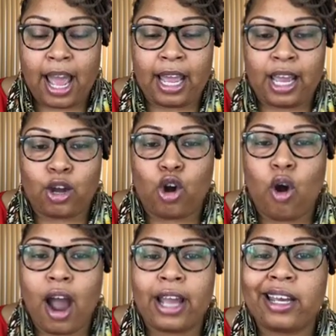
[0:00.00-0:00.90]
And
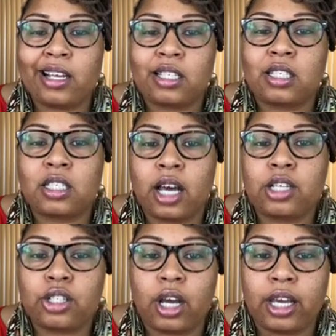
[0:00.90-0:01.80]
crying is
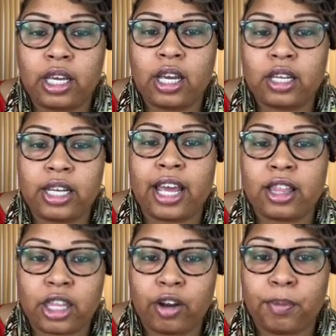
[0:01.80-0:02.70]
such a healing
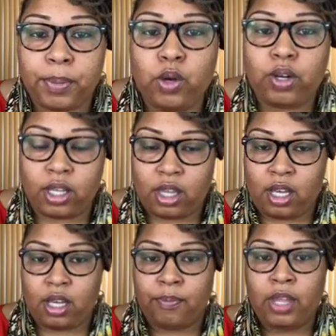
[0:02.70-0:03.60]
and therapeutic
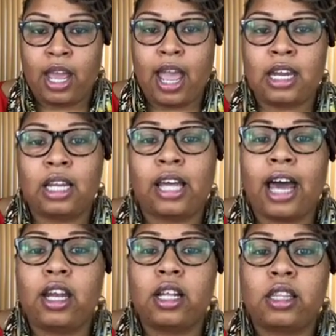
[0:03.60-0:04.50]
thing. And a
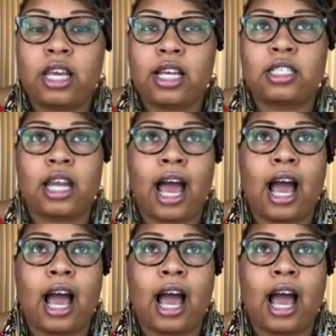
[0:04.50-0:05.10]
lot of the things that